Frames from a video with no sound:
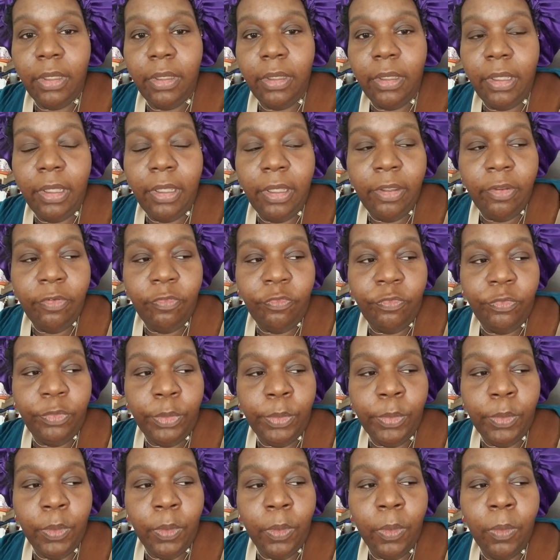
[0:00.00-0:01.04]
If
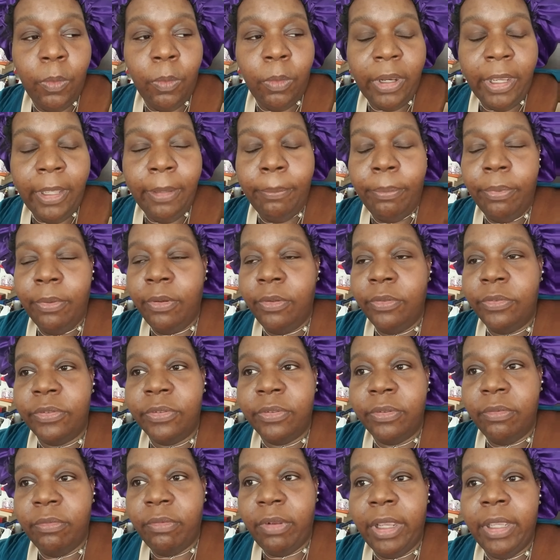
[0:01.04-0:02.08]
you're a white
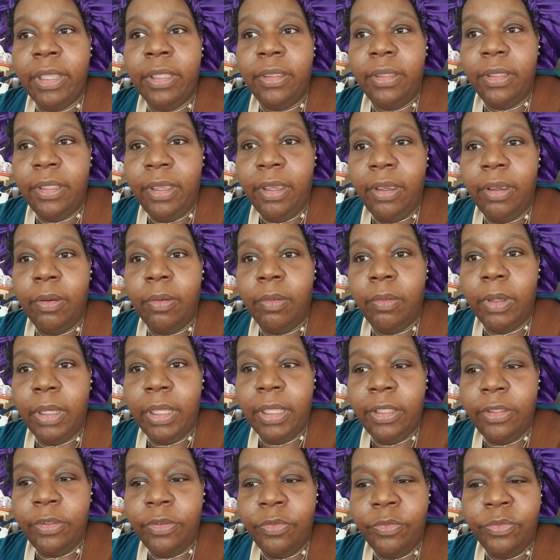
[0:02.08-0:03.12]
person right now
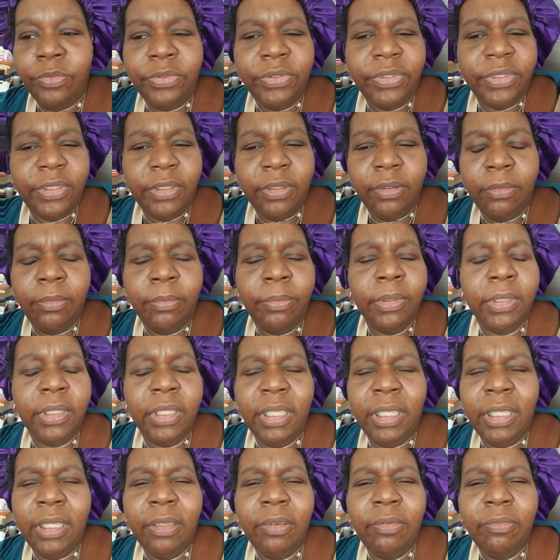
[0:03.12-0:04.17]
and you still
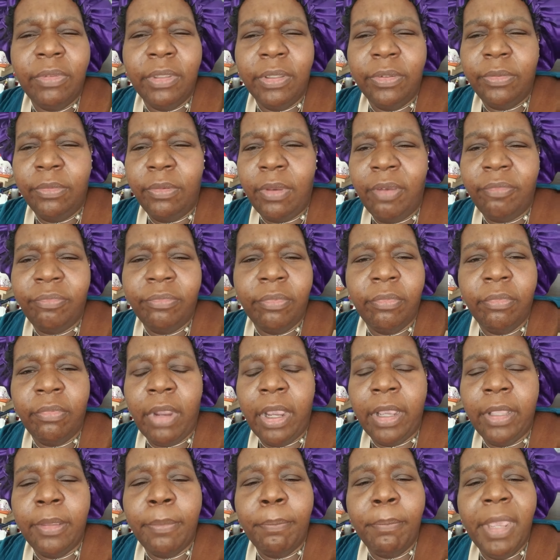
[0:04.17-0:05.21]
believe that you have to
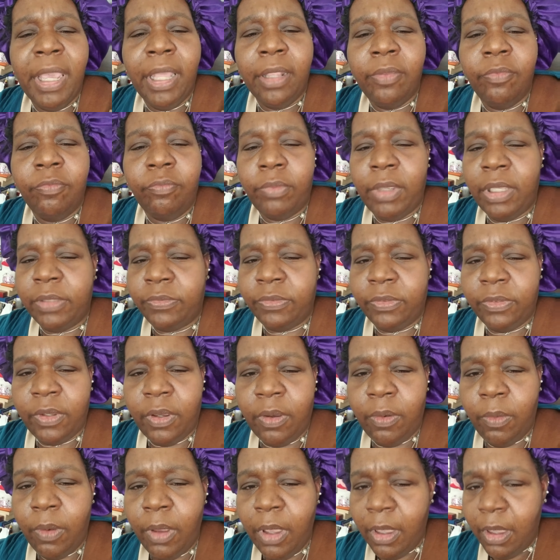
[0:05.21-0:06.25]
write a
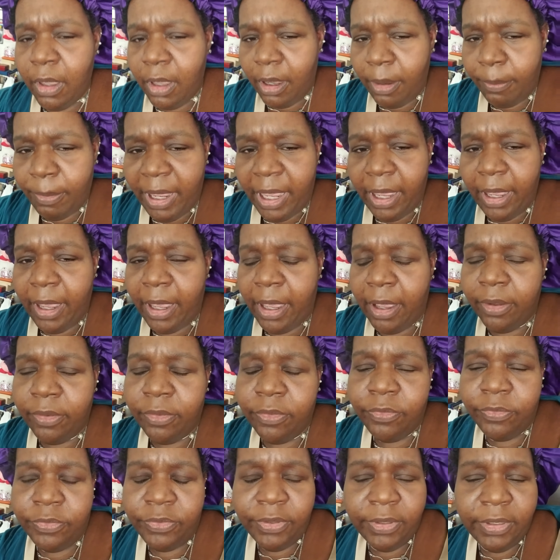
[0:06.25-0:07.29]
manifesto about how
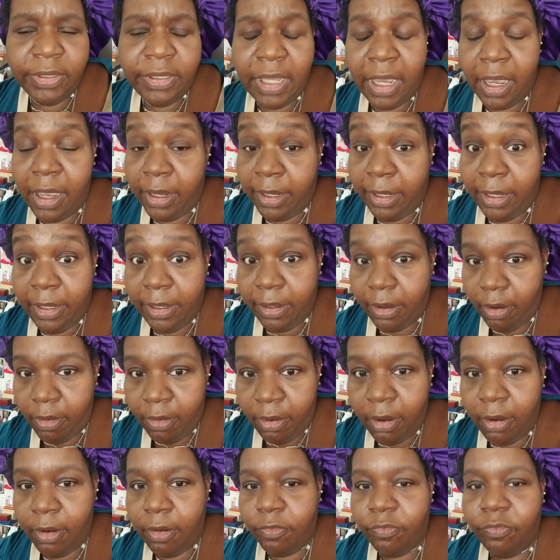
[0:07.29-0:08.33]
yous are dying
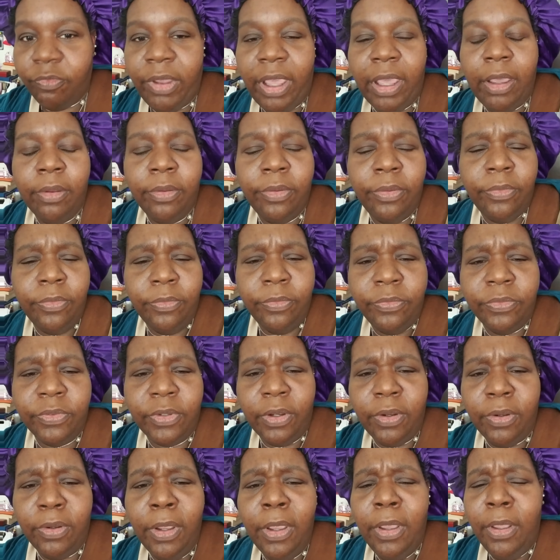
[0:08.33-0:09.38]
off, how yous
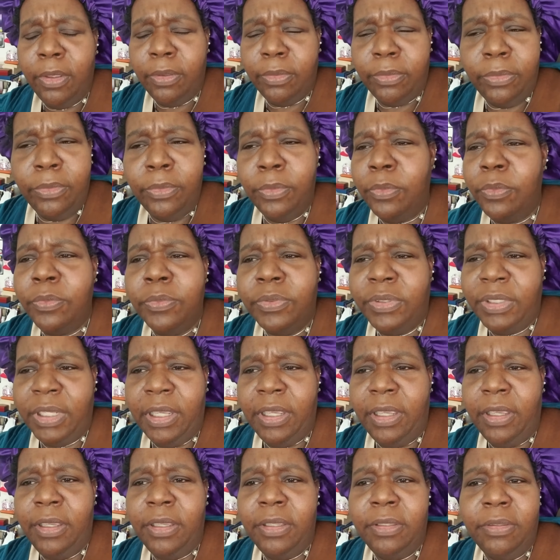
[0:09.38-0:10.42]
are
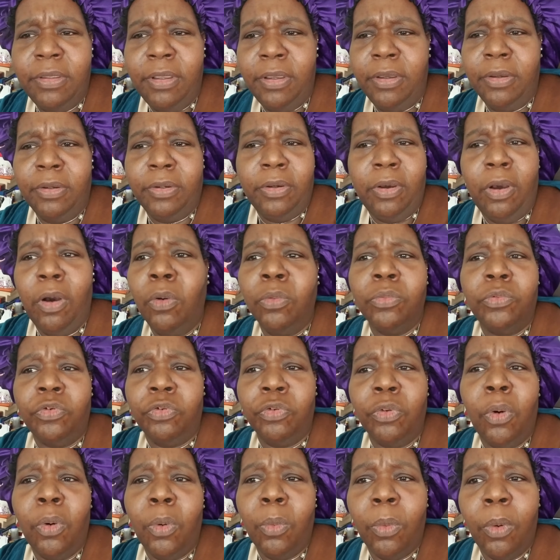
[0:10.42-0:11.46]
losing the
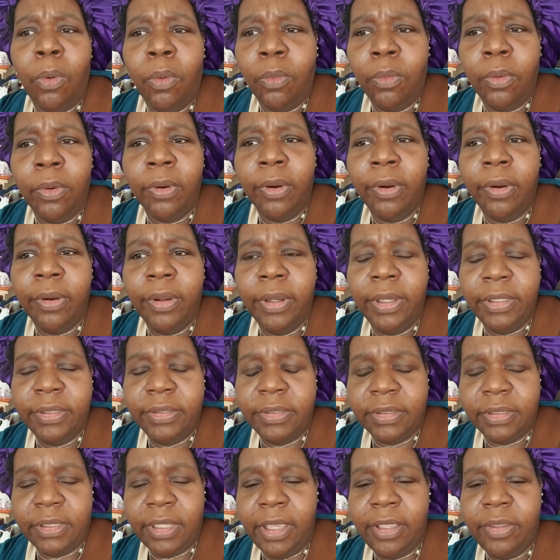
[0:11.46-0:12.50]
cultural war,
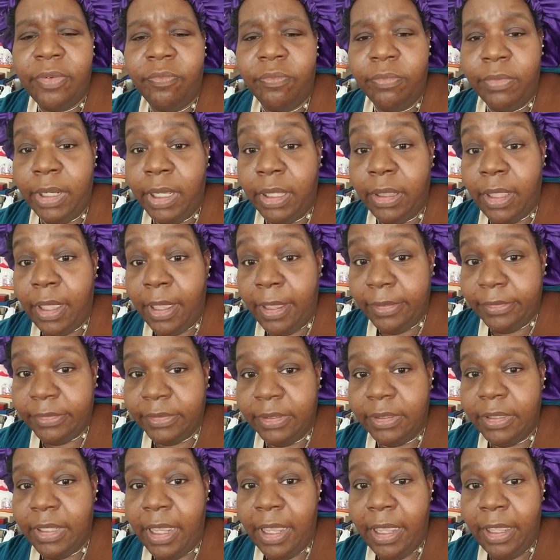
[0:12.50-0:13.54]
instead of
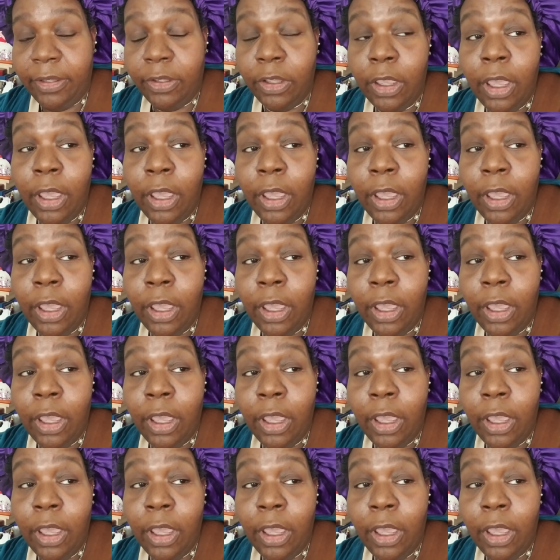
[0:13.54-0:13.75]
realizing that